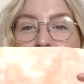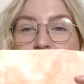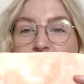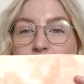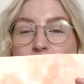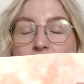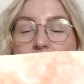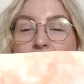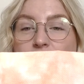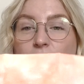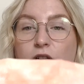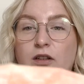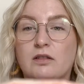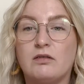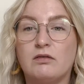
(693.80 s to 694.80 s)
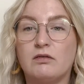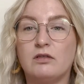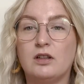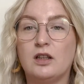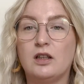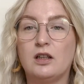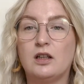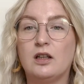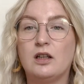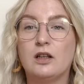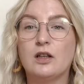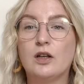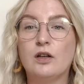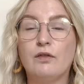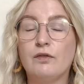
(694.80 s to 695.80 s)
it, but I couldn't
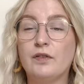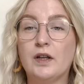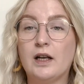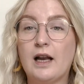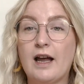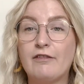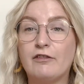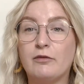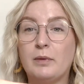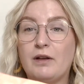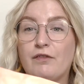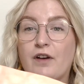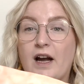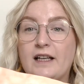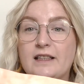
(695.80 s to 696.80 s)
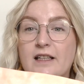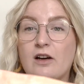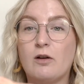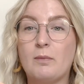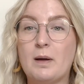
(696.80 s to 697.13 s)
for the life of me find it on my